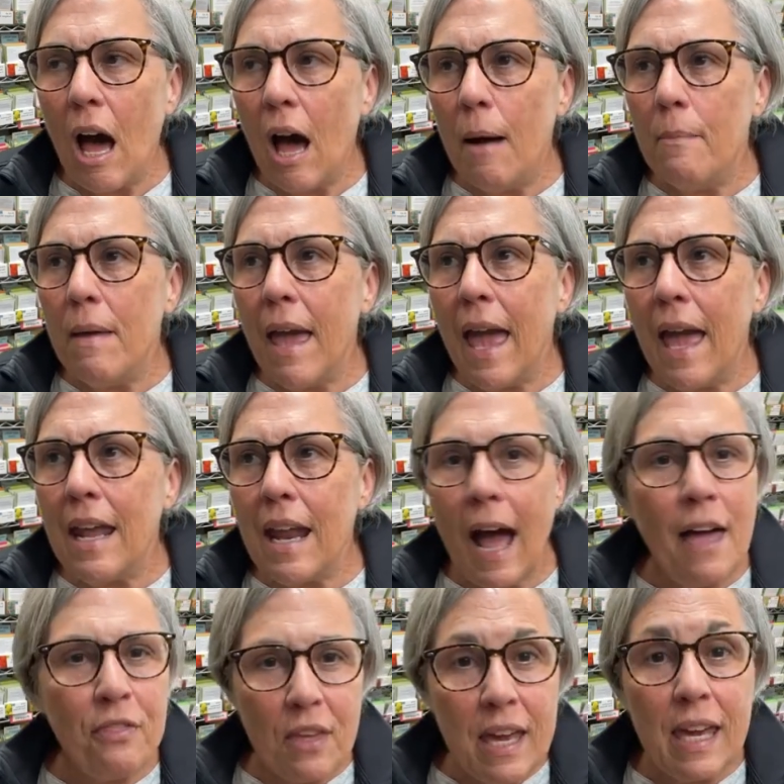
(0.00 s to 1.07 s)
Um,
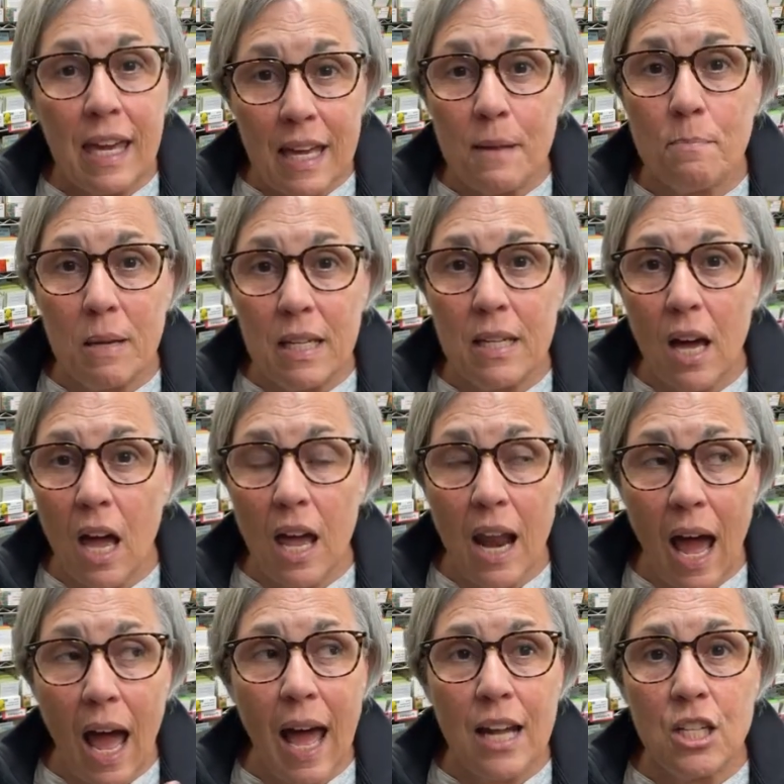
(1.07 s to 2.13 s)
and I think it can be
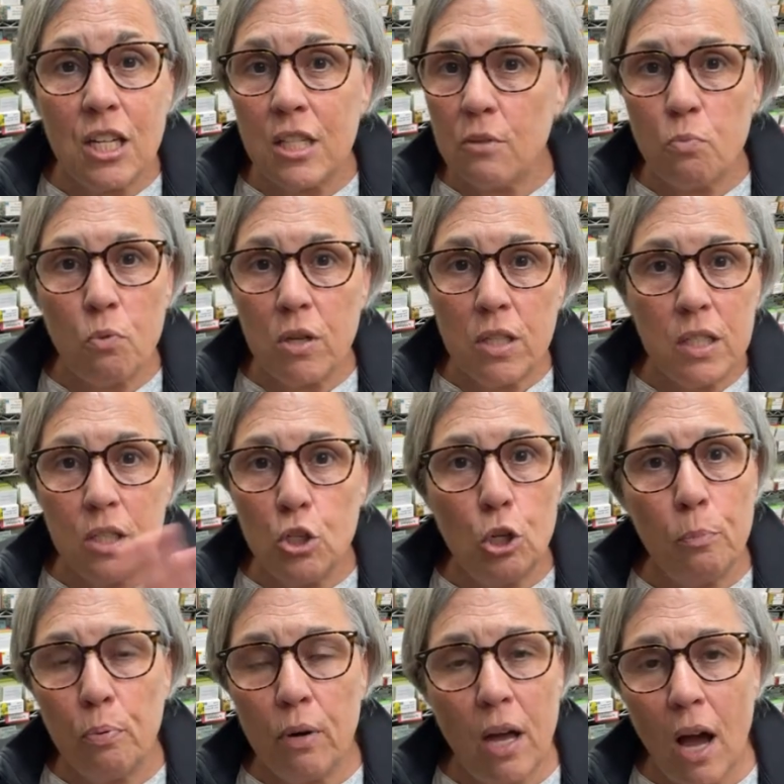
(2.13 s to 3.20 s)
done. I just was
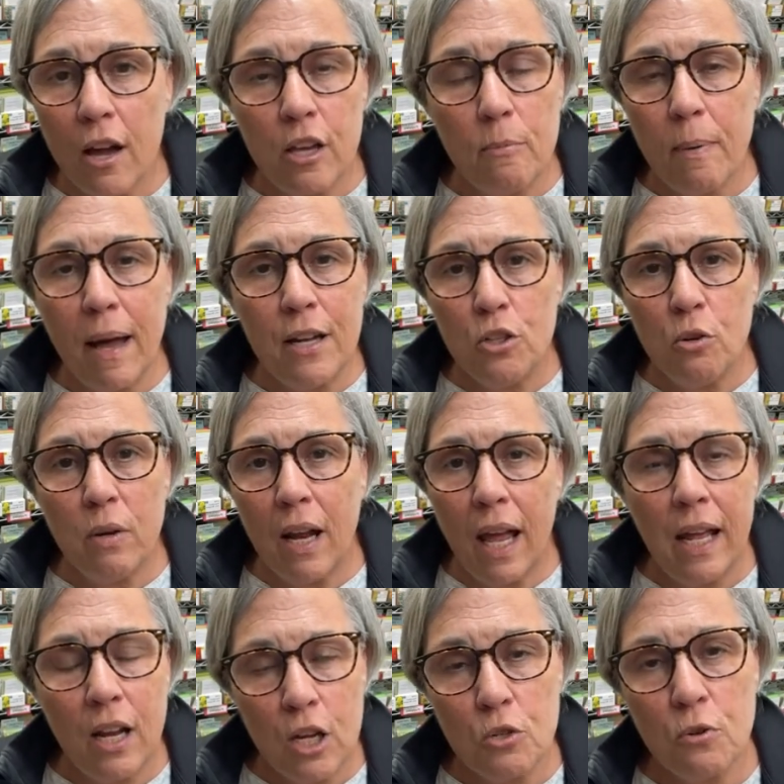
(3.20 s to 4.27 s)
too preoccupied doing
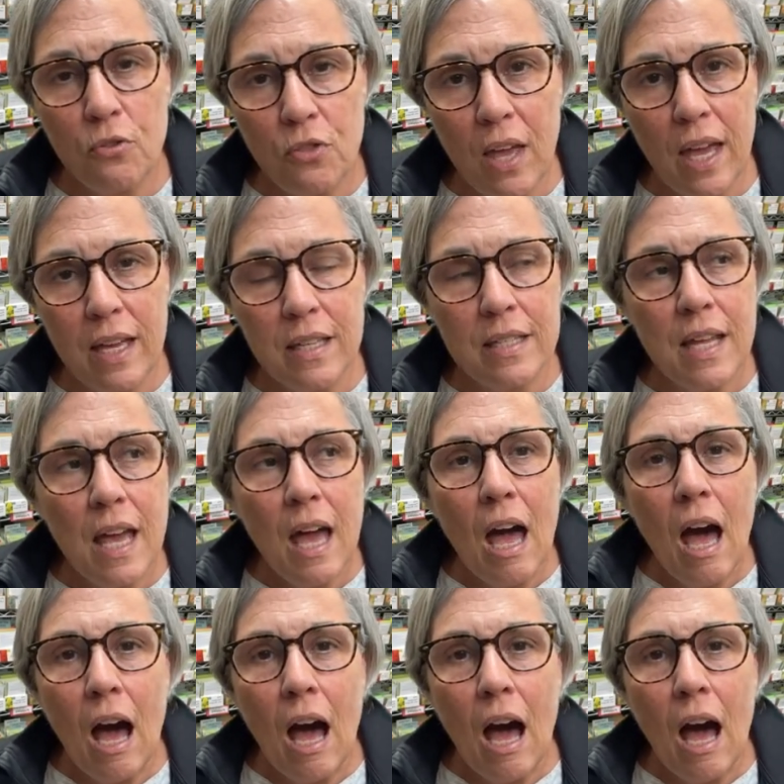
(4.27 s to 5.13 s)
800 things.